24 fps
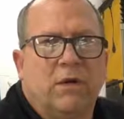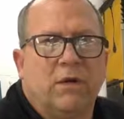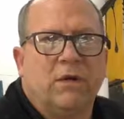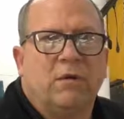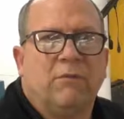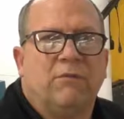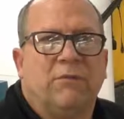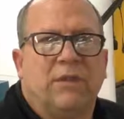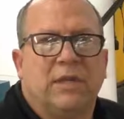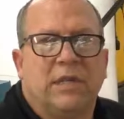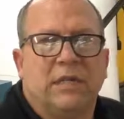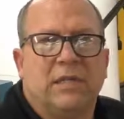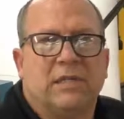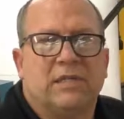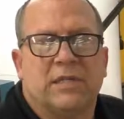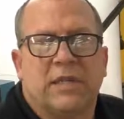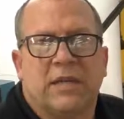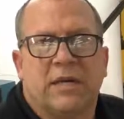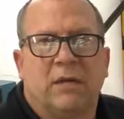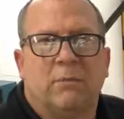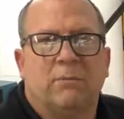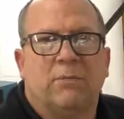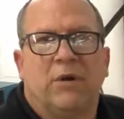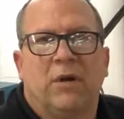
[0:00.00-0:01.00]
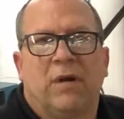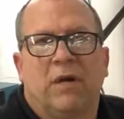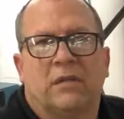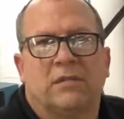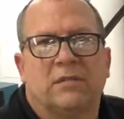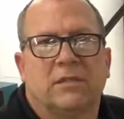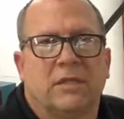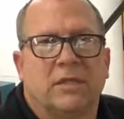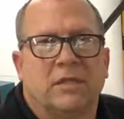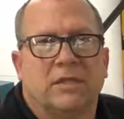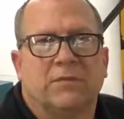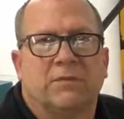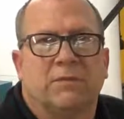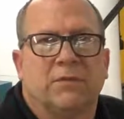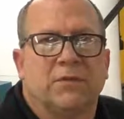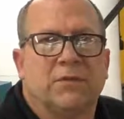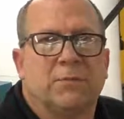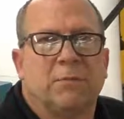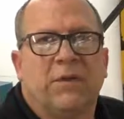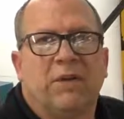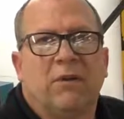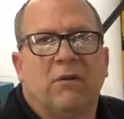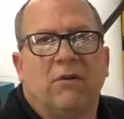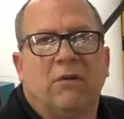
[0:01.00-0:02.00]
of the setup process for
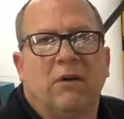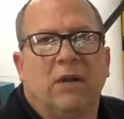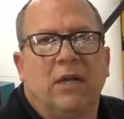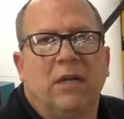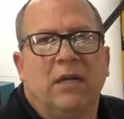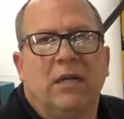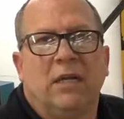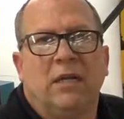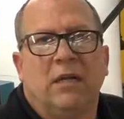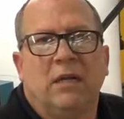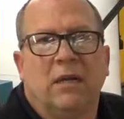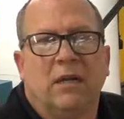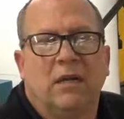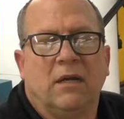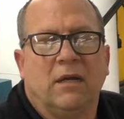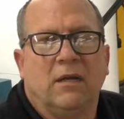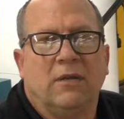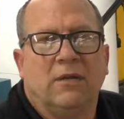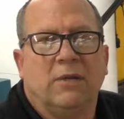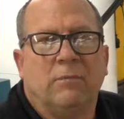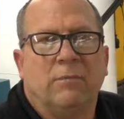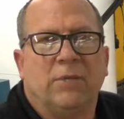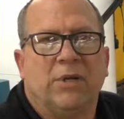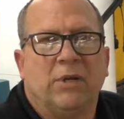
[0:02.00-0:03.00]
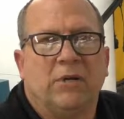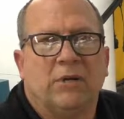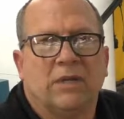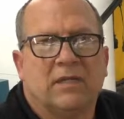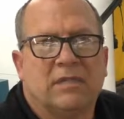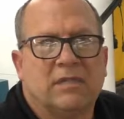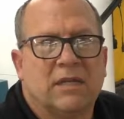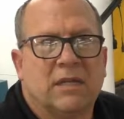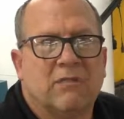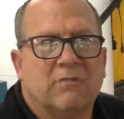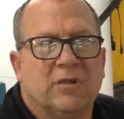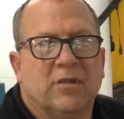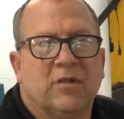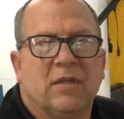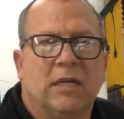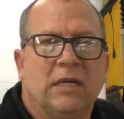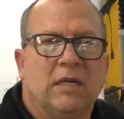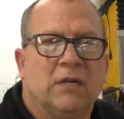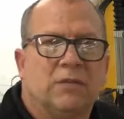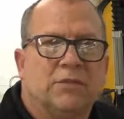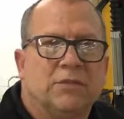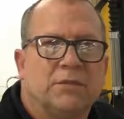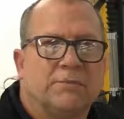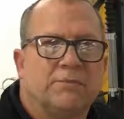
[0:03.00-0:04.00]
spin grinding on the Peerless
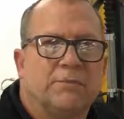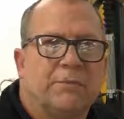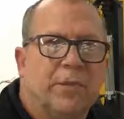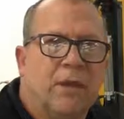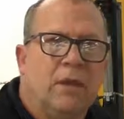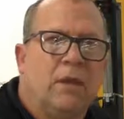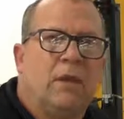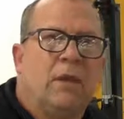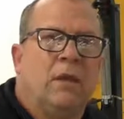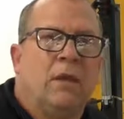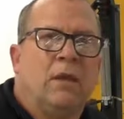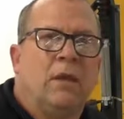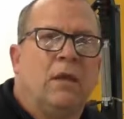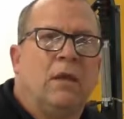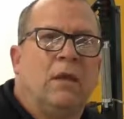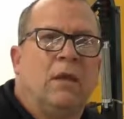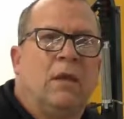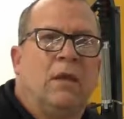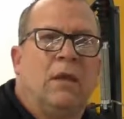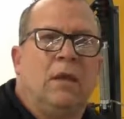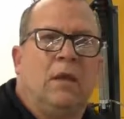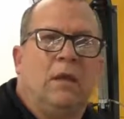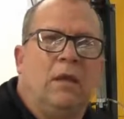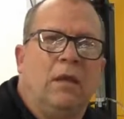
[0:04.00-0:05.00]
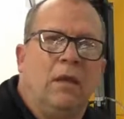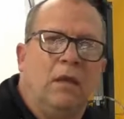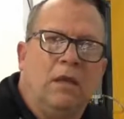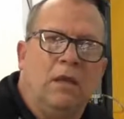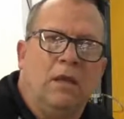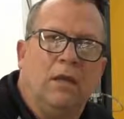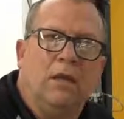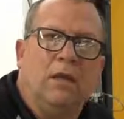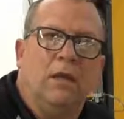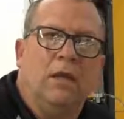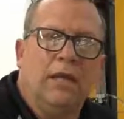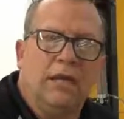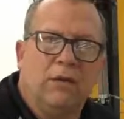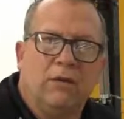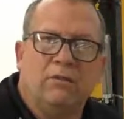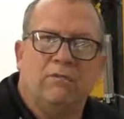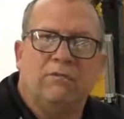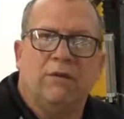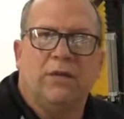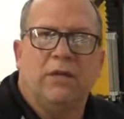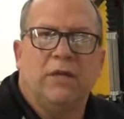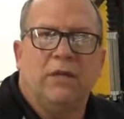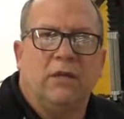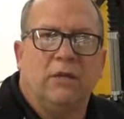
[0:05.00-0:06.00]
7000. In later
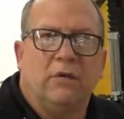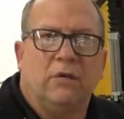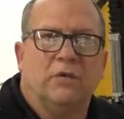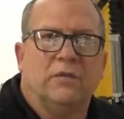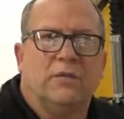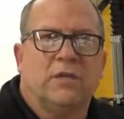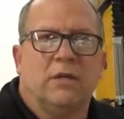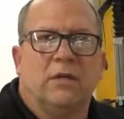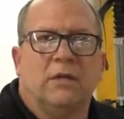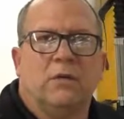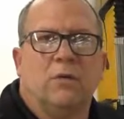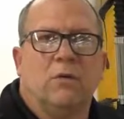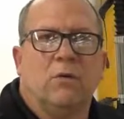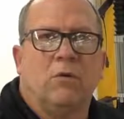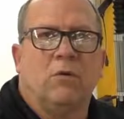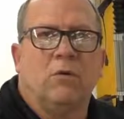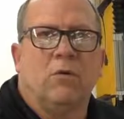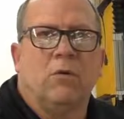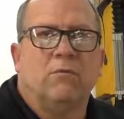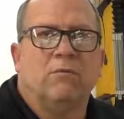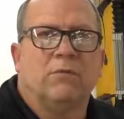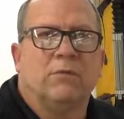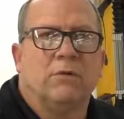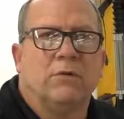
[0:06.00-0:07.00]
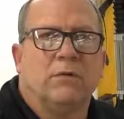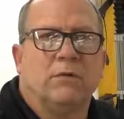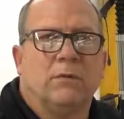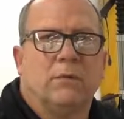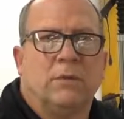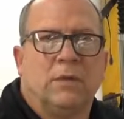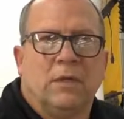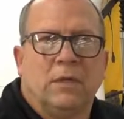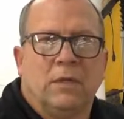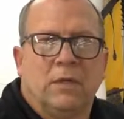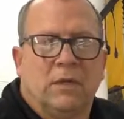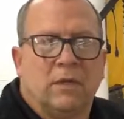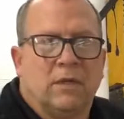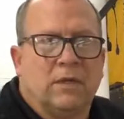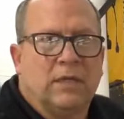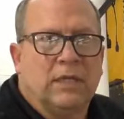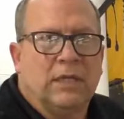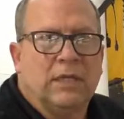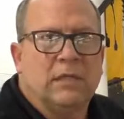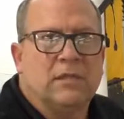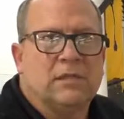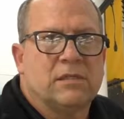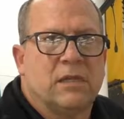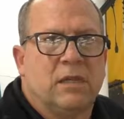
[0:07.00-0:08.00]
videos, I'll go over
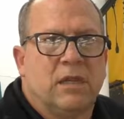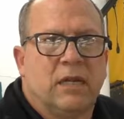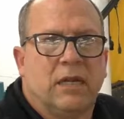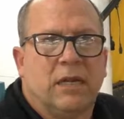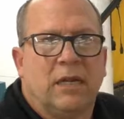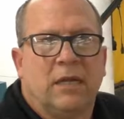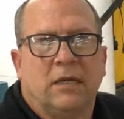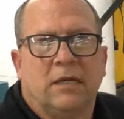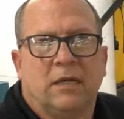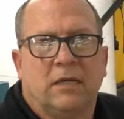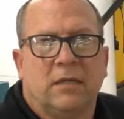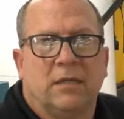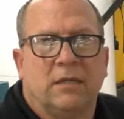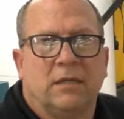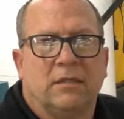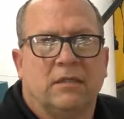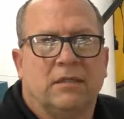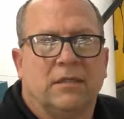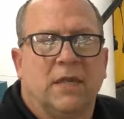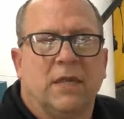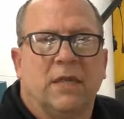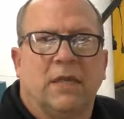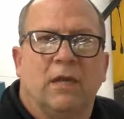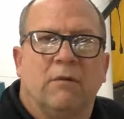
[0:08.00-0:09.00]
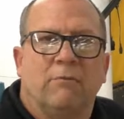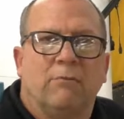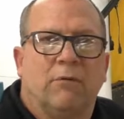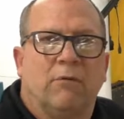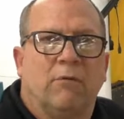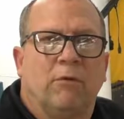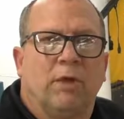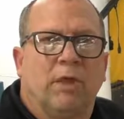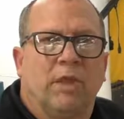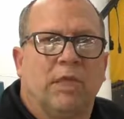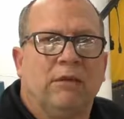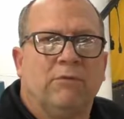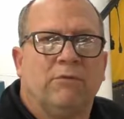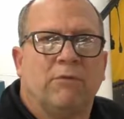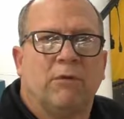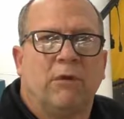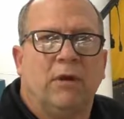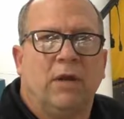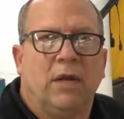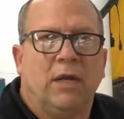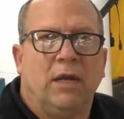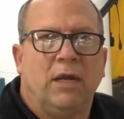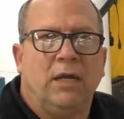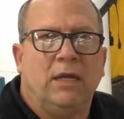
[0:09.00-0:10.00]
things like setting up for relief
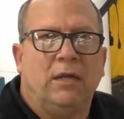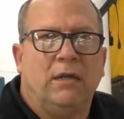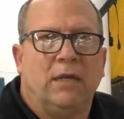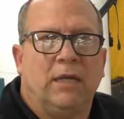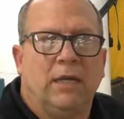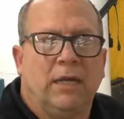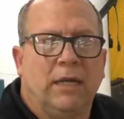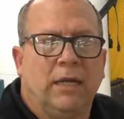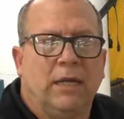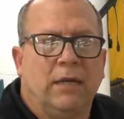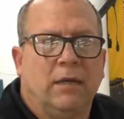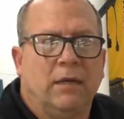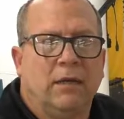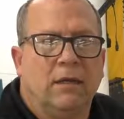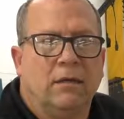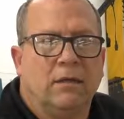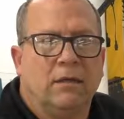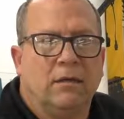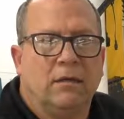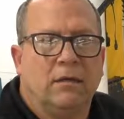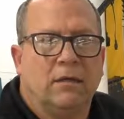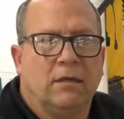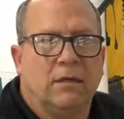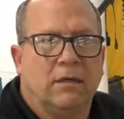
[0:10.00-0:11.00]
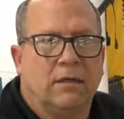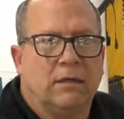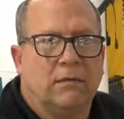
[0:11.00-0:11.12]
grind and